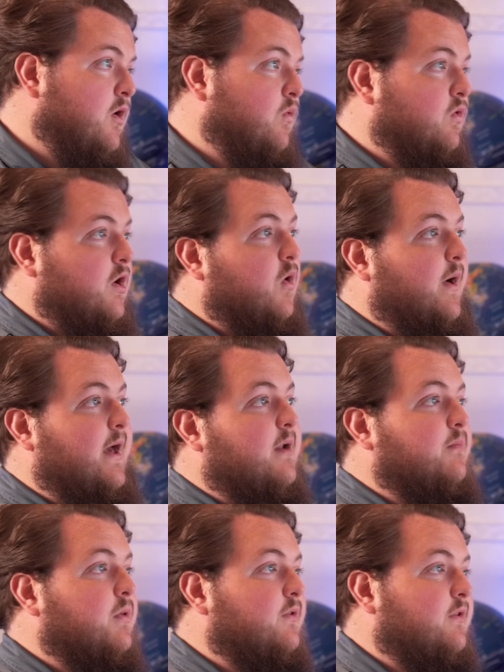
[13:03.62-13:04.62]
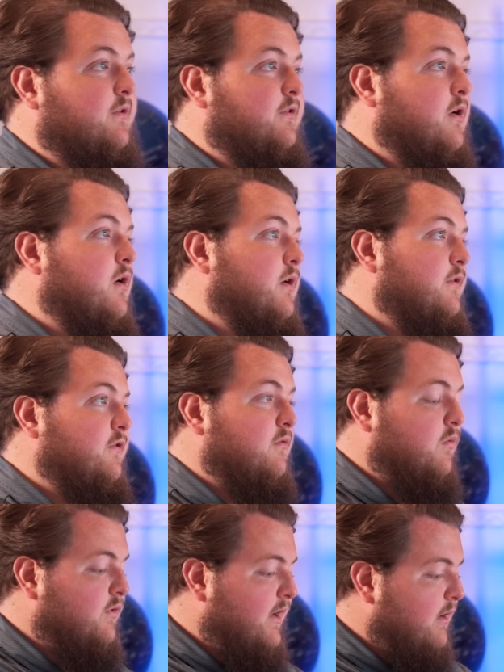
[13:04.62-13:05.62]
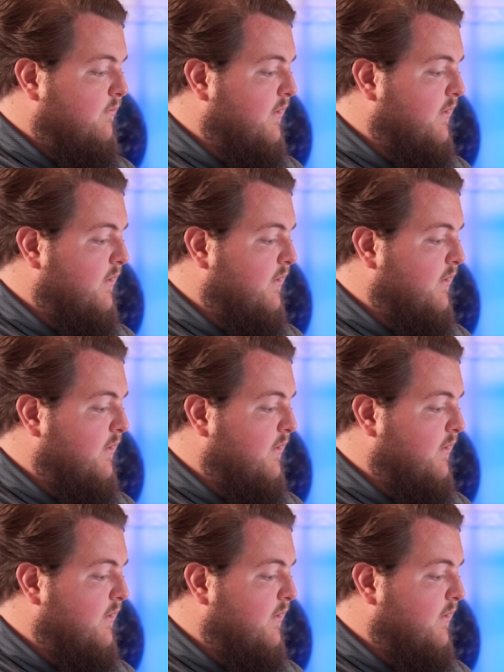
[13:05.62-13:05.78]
We'll go ahead and put this on. So we'll name